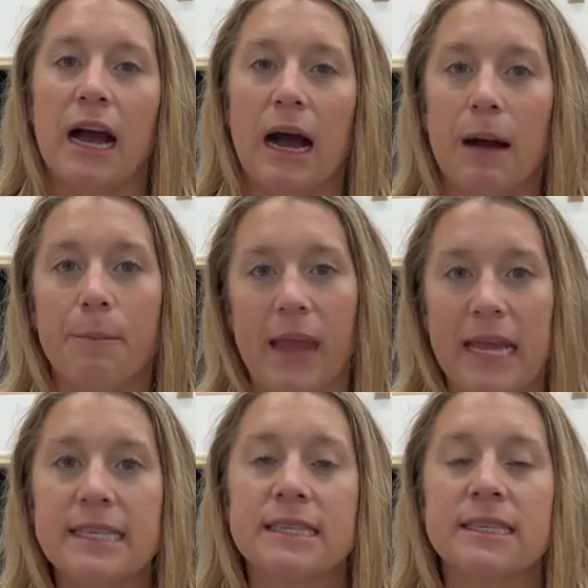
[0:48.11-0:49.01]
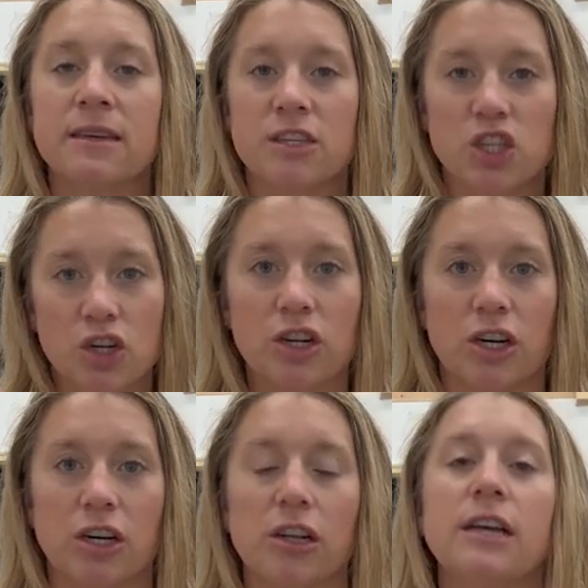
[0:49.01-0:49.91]
a base
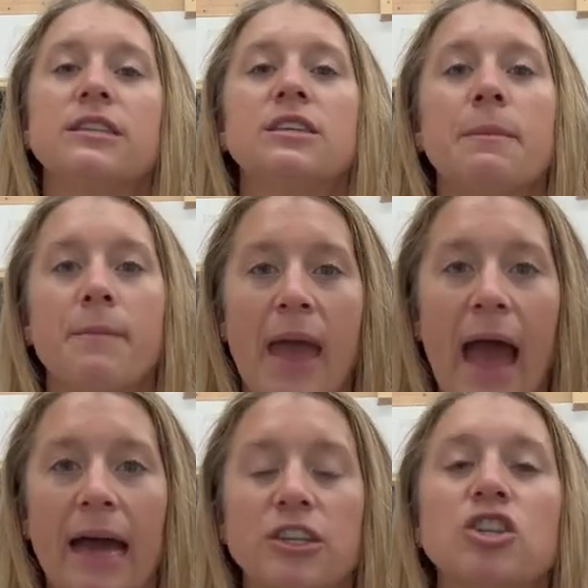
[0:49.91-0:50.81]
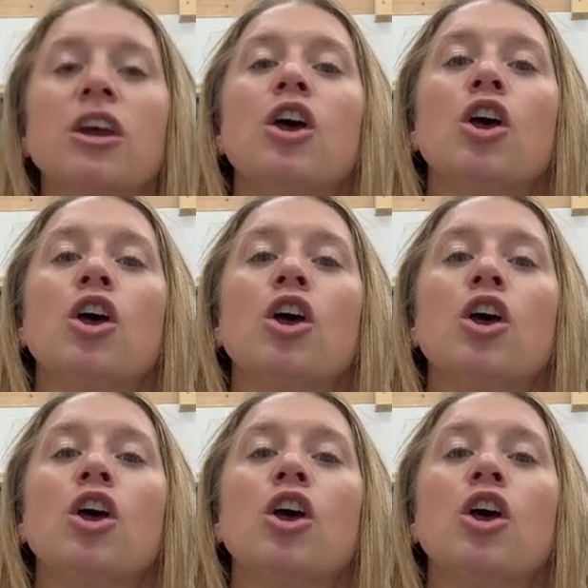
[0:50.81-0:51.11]
circle to match